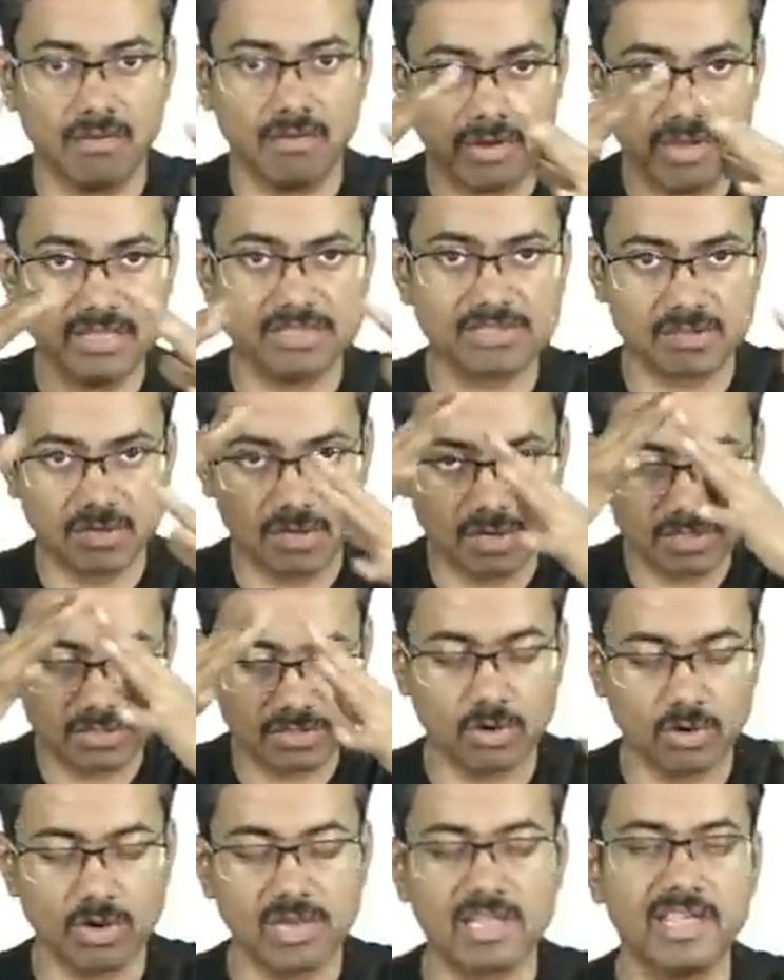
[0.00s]
Okay, it's called,
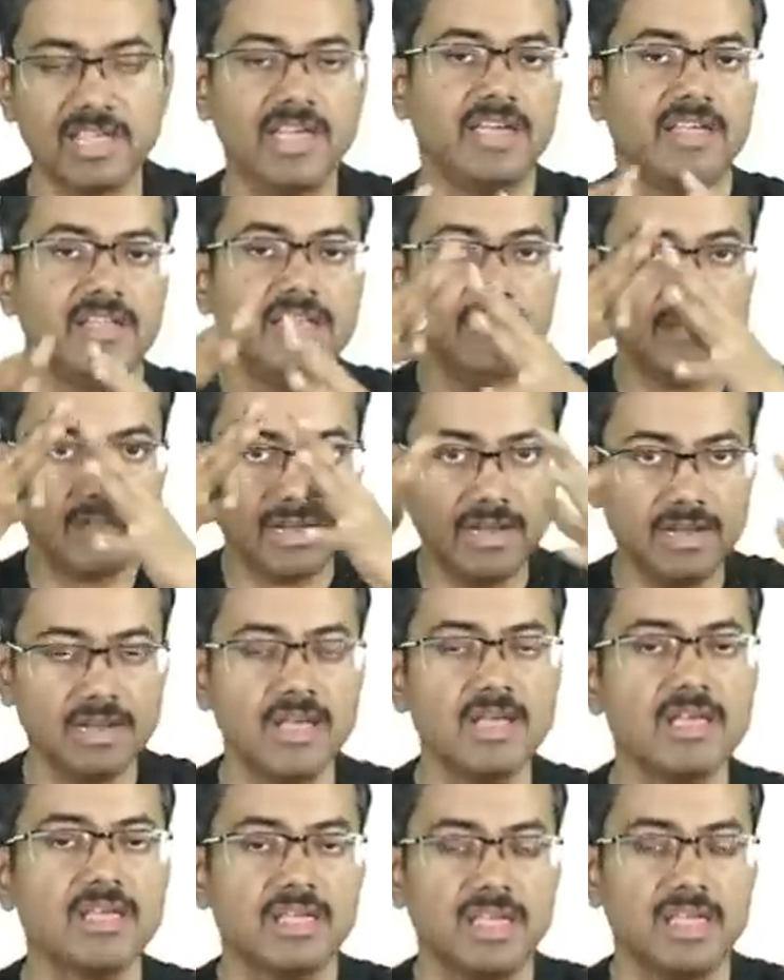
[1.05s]
it's called cane, right?
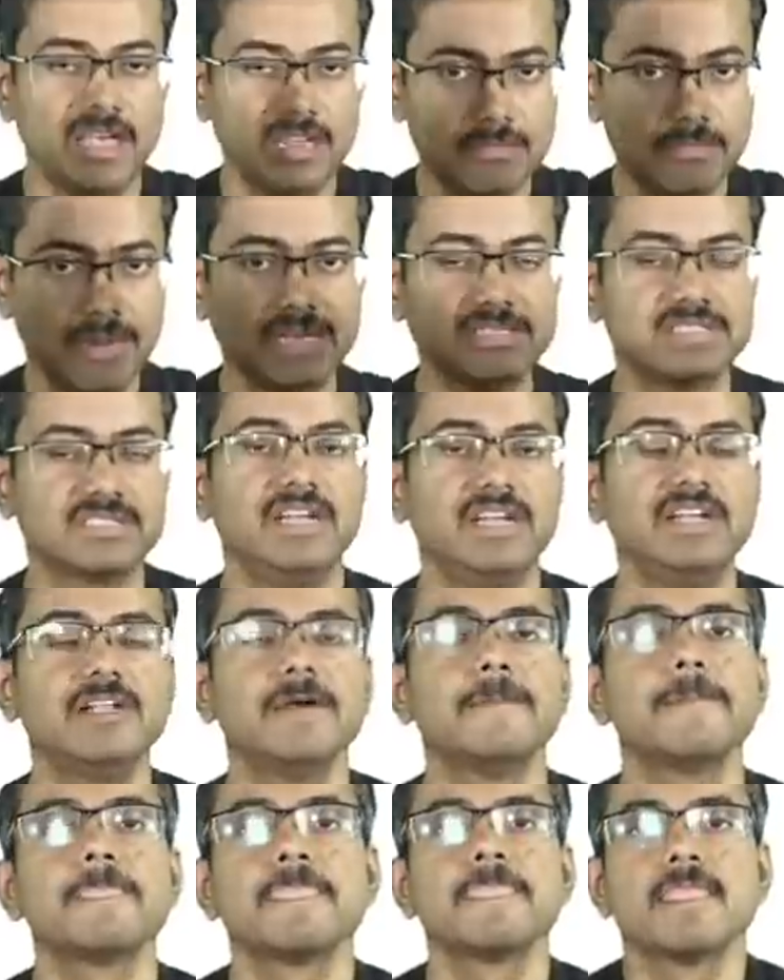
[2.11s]
Cane basket.